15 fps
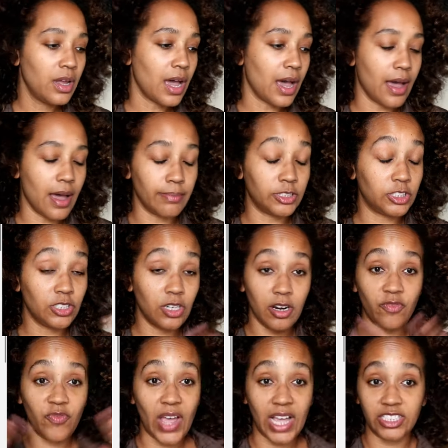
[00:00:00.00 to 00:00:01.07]
I'm
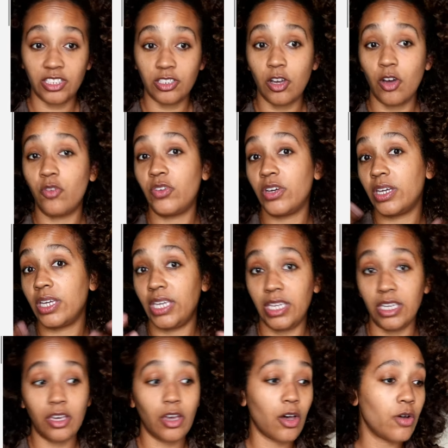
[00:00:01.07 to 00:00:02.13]
sure Fashion Nova,
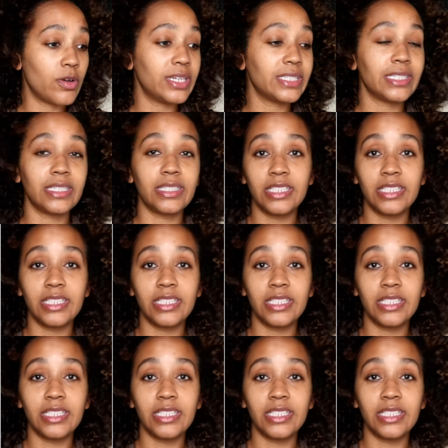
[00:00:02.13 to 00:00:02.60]
Ego. It's a